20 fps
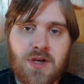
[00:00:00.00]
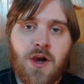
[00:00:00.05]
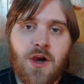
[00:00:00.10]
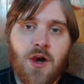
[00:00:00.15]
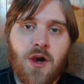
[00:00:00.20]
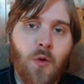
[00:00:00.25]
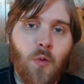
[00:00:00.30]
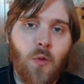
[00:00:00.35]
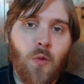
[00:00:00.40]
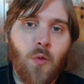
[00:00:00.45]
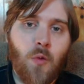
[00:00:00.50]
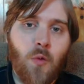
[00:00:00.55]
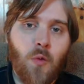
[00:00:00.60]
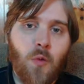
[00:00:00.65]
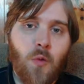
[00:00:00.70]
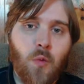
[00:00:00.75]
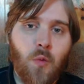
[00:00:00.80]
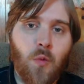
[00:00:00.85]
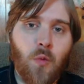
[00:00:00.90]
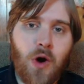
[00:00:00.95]
One
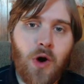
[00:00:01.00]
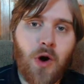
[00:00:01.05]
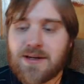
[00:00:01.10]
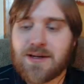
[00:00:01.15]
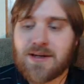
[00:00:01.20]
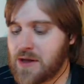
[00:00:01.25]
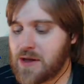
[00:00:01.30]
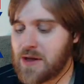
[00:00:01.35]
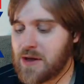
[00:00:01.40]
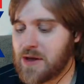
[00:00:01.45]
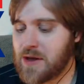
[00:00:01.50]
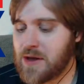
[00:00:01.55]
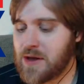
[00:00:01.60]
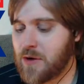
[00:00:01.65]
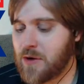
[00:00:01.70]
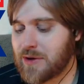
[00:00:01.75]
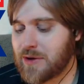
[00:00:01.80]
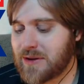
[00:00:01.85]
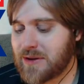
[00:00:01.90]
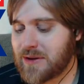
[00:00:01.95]
is going to be
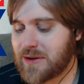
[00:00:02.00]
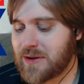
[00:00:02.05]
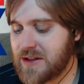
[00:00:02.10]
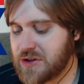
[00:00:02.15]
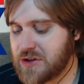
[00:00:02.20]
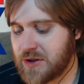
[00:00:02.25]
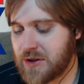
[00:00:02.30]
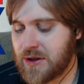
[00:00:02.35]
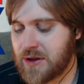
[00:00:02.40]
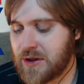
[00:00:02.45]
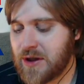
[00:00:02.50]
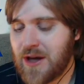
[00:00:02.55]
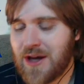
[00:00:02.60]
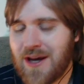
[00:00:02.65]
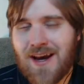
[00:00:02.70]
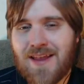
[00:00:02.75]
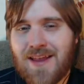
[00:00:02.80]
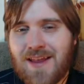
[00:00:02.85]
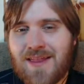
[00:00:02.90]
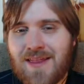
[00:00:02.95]
called Legion,
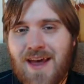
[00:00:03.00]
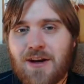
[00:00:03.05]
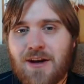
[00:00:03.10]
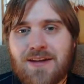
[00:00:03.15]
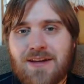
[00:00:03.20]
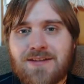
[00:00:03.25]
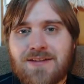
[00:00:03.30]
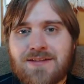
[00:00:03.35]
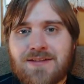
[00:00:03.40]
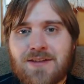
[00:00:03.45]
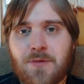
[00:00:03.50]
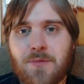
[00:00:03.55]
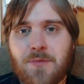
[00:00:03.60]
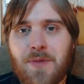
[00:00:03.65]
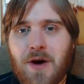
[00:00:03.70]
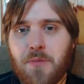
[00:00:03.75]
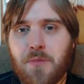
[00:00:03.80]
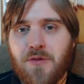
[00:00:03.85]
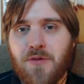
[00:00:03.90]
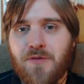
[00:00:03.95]
and that is
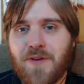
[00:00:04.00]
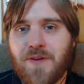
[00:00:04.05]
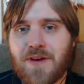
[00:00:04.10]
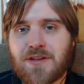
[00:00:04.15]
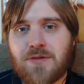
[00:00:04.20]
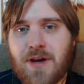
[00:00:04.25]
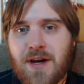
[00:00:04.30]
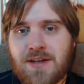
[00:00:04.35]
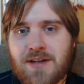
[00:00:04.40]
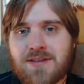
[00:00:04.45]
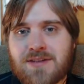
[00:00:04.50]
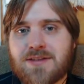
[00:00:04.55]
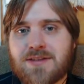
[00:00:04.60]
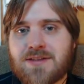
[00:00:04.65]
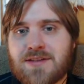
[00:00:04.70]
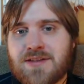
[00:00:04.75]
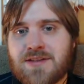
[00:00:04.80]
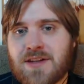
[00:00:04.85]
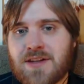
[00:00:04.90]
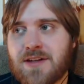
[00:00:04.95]
about Professor X's
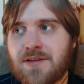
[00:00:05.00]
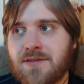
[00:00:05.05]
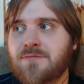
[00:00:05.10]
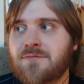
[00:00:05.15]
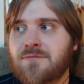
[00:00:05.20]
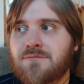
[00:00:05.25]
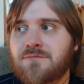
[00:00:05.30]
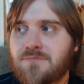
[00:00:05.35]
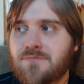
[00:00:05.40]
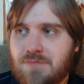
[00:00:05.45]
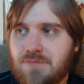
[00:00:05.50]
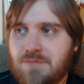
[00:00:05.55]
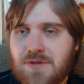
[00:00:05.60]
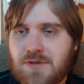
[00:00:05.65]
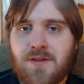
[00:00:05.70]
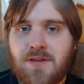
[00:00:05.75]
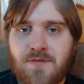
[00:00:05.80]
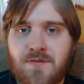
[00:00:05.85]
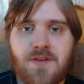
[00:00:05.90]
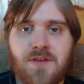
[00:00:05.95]
son,
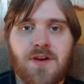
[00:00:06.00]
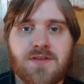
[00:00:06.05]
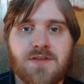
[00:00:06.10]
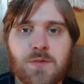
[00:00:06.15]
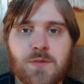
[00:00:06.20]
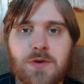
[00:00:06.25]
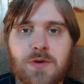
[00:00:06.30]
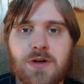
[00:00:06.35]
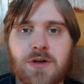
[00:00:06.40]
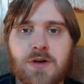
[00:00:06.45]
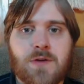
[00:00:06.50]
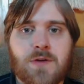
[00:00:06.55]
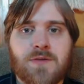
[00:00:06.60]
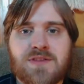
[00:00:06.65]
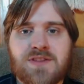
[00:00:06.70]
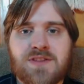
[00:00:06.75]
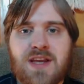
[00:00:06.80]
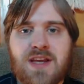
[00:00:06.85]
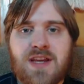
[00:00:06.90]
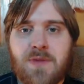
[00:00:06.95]
of a superhero of the
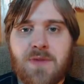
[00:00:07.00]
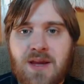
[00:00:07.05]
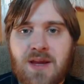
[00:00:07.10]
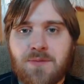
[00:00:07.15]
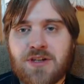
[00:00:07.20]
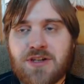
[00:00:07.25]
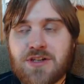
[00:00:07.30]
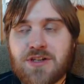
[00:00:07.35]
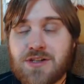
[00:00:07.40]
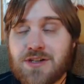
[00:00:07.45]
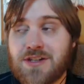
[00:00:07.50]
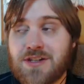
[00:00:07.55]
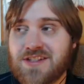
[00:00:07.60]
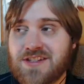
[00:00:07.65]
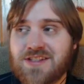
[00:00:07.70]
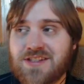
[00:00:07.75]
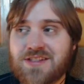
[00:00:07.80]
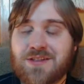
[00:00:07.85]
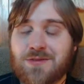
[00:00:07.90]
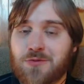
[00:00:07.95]
same name, Legion. And this
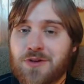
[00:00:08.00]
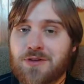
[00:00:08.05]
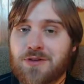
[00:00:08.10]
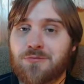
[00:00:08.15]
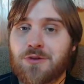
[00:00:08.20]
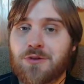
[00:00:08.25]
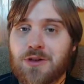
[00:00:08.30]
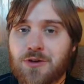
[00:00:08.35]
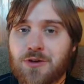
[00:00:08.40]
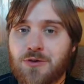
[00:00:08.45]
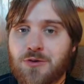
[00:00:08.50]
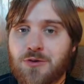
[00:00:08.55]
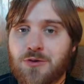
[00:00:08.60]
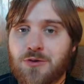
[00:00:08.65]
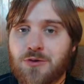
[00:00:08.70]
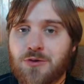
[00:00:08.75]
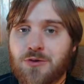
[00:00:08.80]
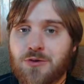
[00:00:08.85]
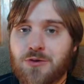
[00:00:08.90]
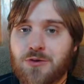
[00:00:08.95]
is a really, really cool
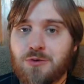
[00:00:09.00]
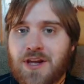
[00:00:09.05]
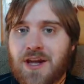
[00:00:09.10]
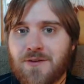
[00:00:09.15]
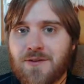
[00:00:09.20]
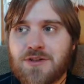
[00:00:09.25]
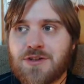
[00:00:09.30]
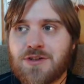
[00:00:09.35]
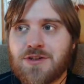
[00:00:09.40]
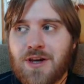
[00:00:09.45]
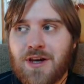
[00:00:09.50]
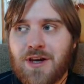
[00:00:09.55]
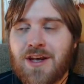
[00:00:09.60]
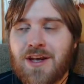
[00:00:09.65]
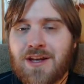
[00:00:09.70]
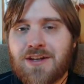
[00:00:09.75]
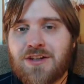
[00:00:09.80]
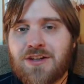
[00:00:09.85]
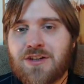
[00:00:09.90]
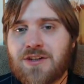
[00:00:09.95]
character, which,
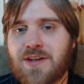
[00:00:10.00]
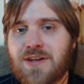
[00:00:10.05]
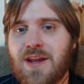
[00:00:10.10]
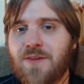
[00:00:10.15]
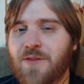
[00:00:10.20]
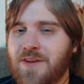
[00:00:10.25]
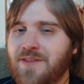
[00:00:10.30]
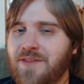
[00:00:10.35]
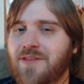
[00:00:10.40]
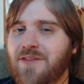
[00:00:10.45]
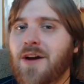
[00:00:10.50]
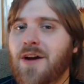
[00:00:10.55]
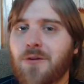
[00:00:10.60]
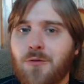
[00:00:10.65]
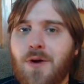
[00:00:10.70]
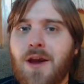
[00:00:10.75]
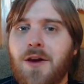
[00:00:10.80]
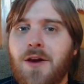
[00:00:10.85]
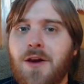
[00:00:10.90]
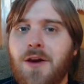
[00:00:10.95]
if it's done right...